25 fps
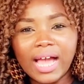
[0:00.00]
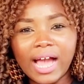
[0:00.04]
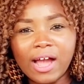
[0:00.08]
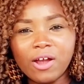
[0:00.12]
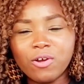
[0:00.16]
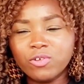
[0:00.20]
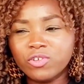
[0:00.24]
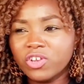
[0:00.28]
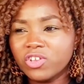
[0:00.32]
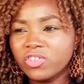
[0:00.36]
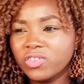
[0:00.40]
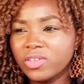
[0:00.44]
I
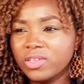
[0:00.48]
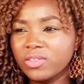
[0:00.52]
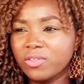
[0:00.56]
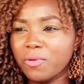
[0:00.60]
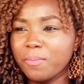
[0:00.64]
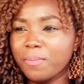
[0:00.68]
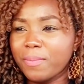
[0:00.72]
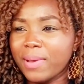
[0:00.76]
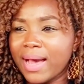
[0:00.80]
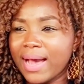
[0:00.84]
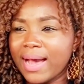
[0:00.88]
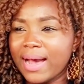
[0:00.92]
could just see the
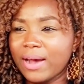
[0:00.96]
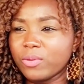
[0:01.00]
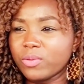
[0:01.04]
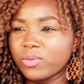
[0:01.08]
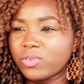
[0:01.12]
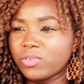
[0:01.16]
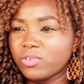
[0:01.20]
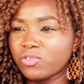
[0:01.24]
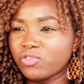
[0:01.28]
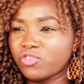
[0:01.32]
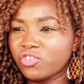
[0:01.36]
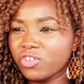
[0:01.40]

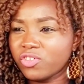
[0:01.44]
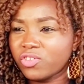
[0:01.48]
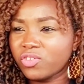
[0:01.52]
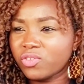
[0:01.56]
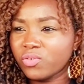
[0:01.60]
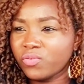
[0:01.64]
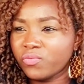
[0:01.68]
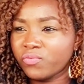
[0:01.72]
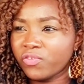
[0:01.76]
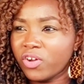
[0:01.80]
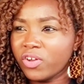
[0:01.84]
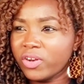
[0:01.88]
mouse just
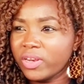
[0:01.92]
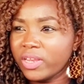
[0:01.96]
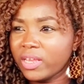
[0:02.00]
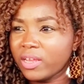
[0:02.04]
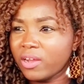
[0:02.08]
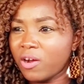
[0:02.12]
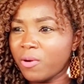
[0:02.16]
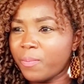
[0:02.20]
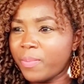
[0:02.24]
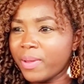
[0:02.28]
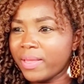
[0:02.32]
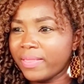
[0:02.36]
running
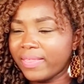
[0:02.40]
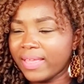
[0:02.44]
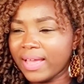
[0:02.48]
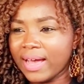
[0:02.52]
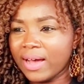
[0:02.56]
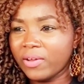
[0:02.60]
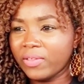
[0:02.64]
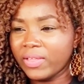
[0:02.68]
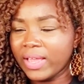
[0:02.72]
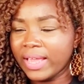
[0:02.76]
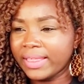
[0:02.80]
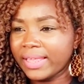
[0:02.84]
up and
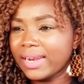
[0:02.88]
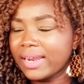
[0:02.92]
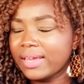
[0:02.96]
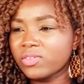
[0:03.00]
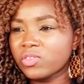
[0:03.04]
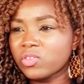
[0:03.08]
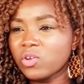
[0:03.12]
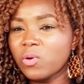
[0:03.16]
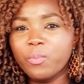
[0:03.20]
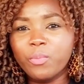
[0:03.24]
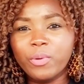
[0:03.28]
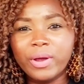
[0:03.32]
down, and then at
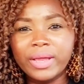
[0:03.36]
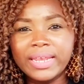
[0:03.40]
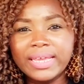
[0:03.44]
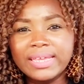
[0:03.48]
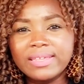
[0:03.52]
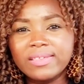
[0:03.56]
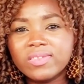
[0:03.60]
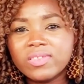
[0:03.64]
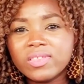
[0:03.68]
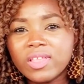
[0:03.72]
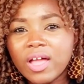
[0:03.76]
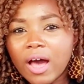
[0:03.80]
some point it
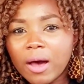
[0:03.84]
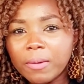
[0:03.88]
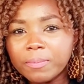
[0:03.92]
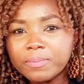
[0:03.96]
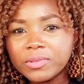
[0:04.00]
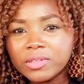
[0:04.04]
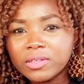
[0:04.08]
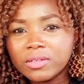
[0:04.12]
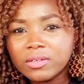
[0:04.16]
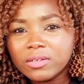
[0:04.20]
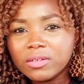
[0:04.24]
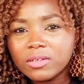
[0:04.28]

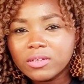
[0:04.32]
stopped.